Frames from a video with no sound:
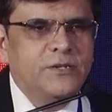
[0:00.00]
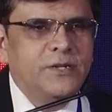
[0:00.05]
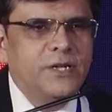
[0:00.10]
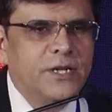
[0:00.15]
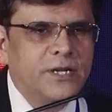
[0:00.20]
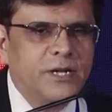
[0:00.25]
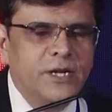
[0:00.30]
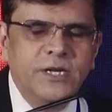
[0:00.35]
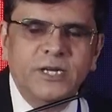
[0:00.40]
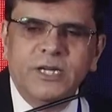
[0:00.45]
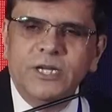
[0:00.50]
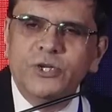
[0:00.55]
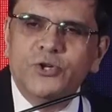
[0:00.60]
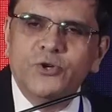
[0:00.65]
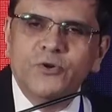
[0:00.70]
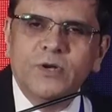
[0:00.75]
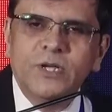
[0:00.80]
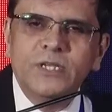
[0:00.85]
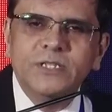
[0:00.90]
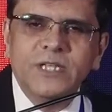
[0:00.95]
trade credit
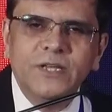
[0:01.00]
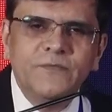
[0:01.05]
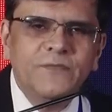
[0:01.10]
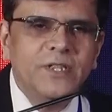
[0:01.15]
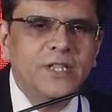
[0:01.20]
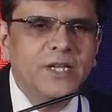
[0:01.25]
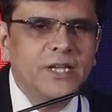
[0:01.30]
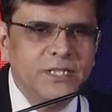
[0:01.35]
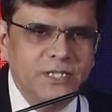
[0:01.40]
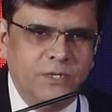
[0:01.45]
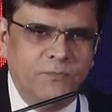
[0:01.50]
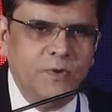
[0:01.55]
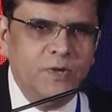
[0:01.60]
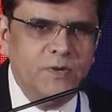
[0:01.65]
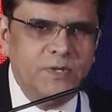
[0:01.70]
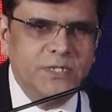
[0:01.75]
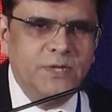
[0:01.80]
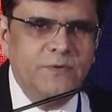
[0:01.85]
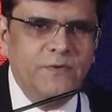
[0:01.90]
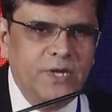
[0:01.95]
insurance, everything is involved.
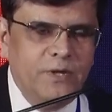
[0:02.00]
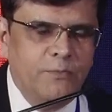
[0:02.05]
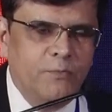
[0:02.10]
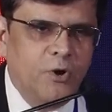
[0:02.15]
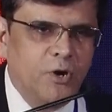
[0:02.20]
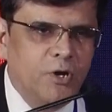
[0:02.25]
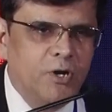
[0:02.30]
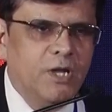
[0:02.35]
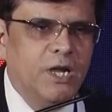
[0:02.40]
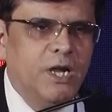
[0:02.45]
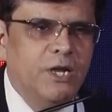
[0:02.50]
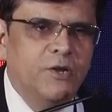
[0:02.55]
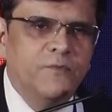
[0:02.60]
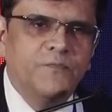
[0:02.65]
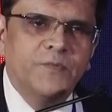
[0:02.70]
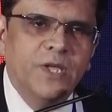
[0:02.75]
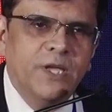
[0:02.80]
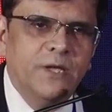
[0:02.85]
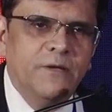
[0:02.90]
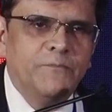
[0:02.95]
It's a very broad kind of
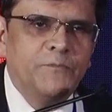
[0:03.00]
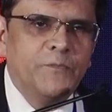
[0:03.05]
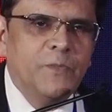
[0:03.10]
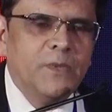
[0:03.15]
thing.